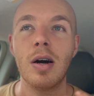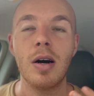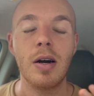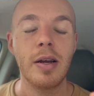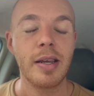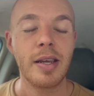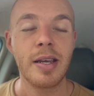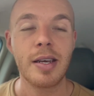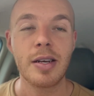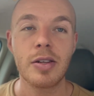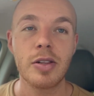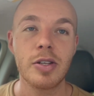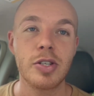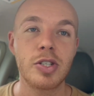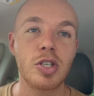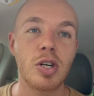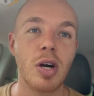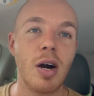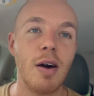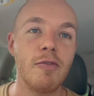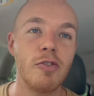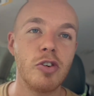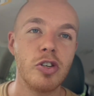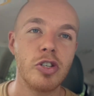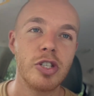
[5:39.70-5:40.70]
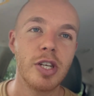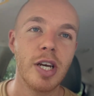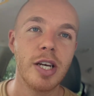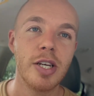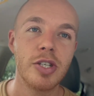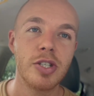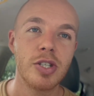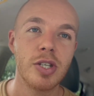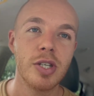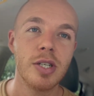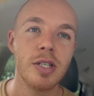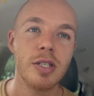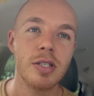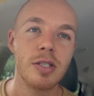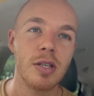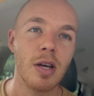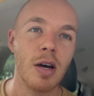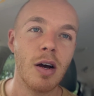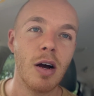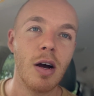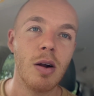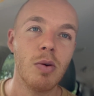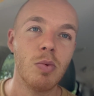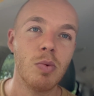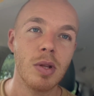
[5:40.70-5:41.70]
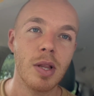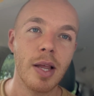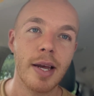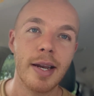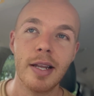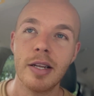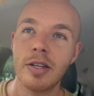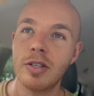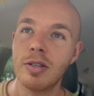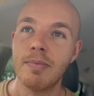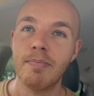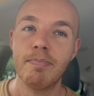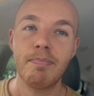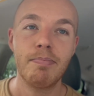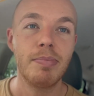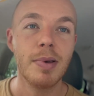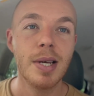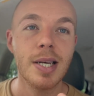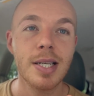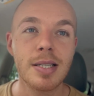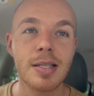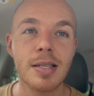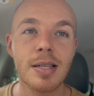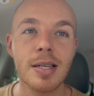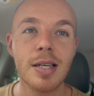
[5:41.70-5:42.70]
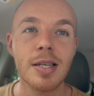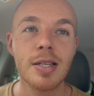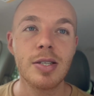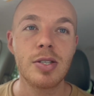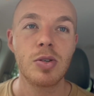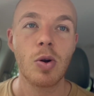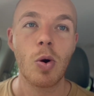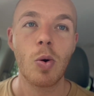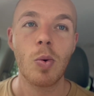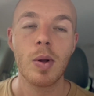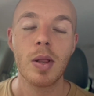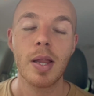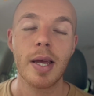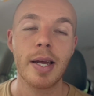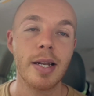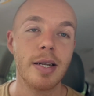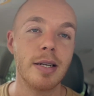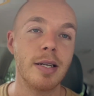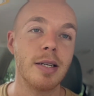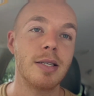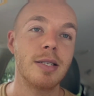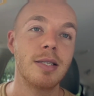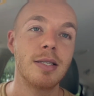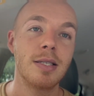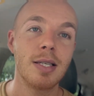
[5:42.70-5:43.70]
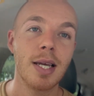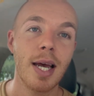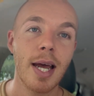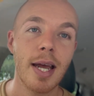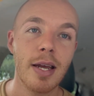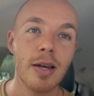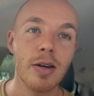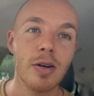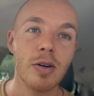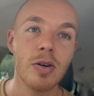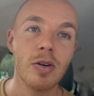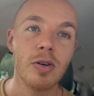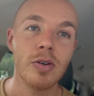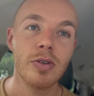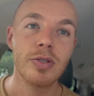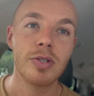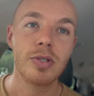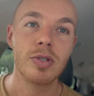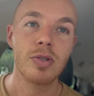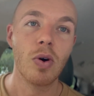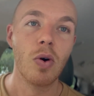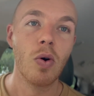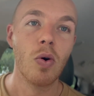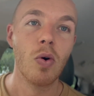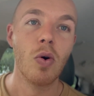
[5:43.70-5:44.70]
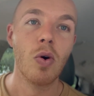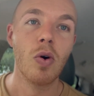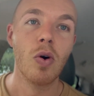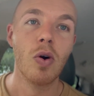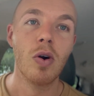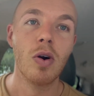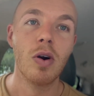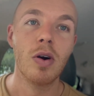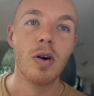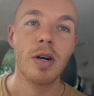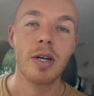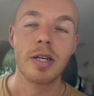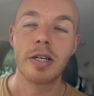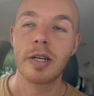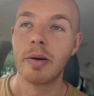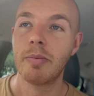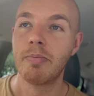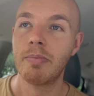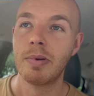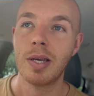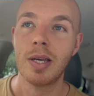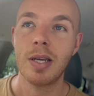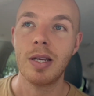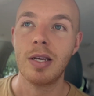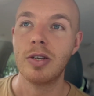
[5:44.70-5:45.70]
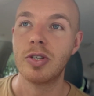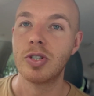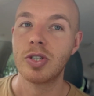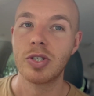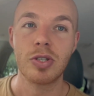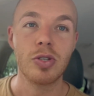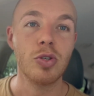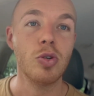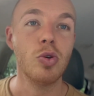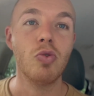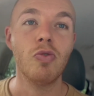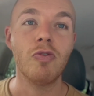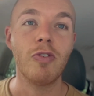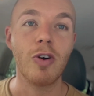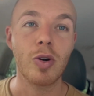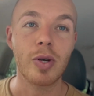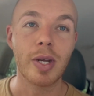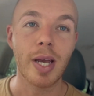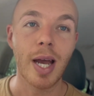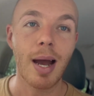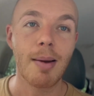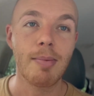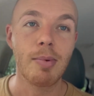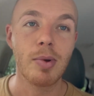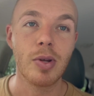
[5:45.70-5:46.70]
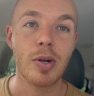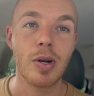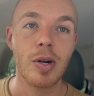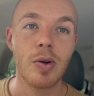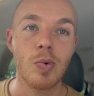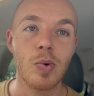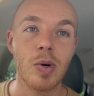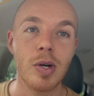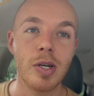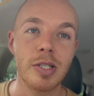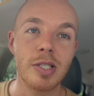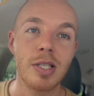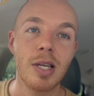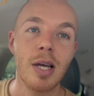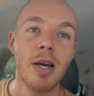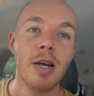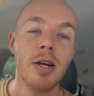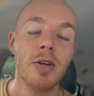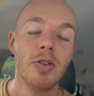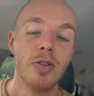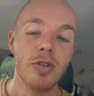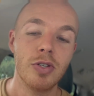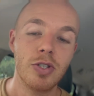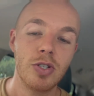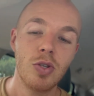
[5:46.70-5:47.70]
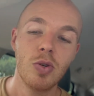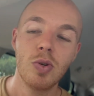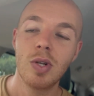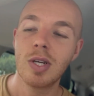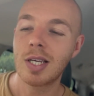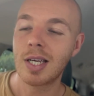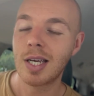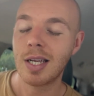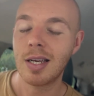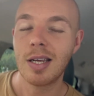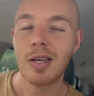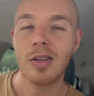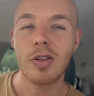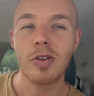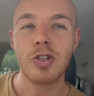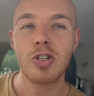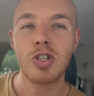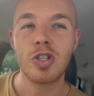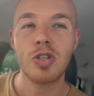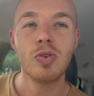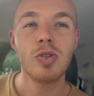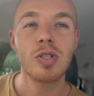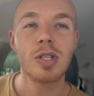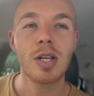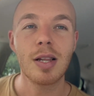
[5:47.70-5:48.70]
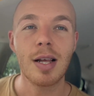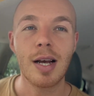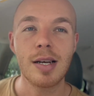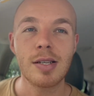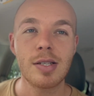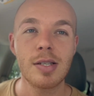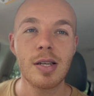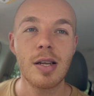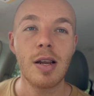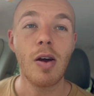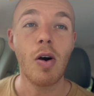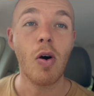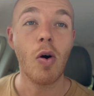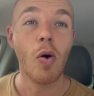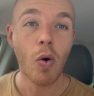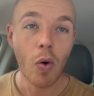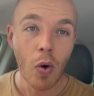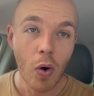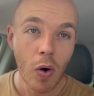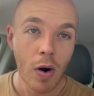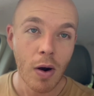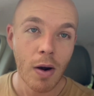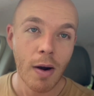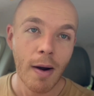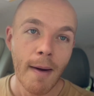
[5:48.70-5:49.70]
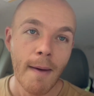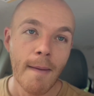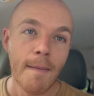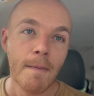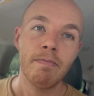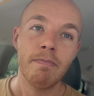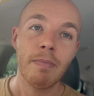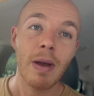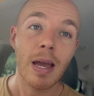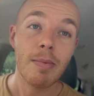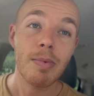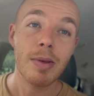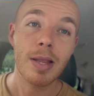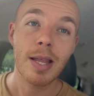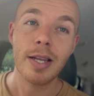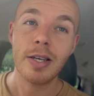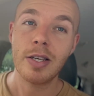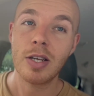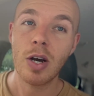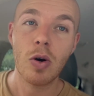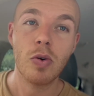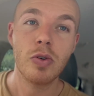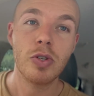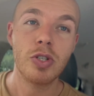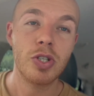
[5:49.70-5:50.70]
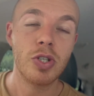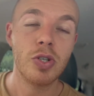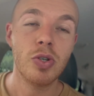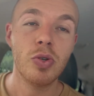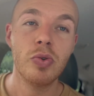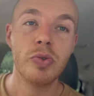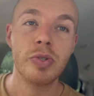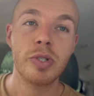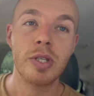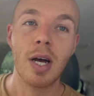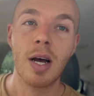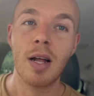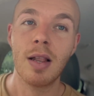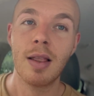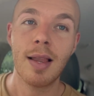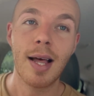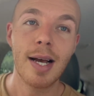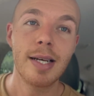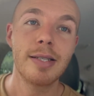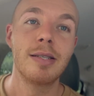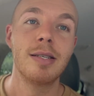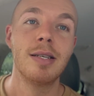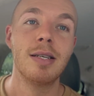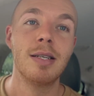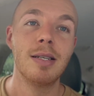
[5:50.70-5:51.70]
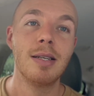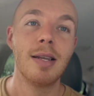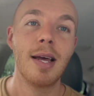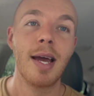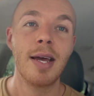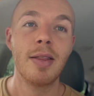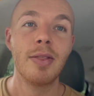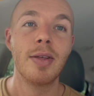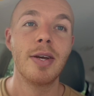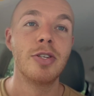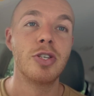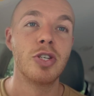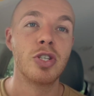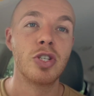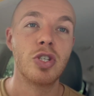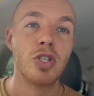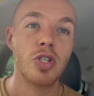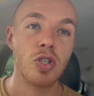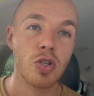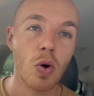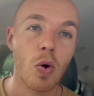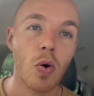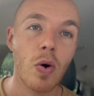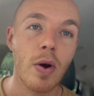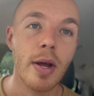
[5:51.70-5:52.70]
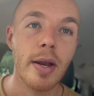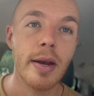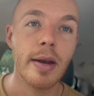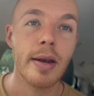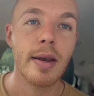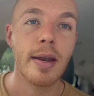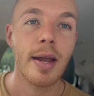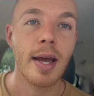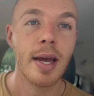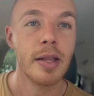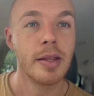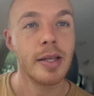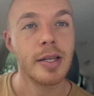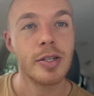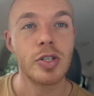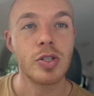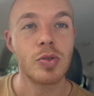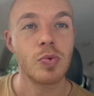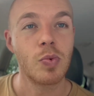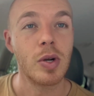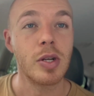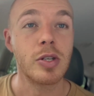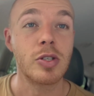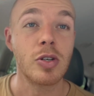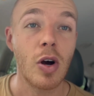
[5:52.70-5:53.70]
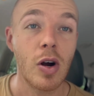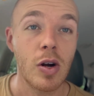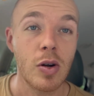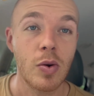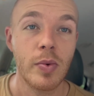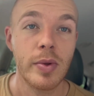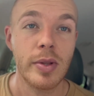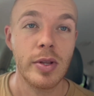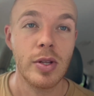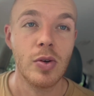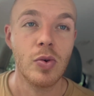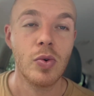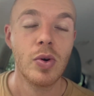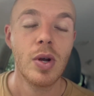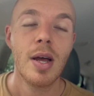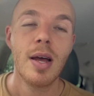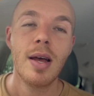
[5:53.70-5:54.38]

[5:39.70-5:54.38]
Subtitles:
English conversations related to business or related to sales, or it could be just new vocabulary words. The student can either choose a lesson, or maybe they don't choose a lesson and they just join and they just want to talk with you.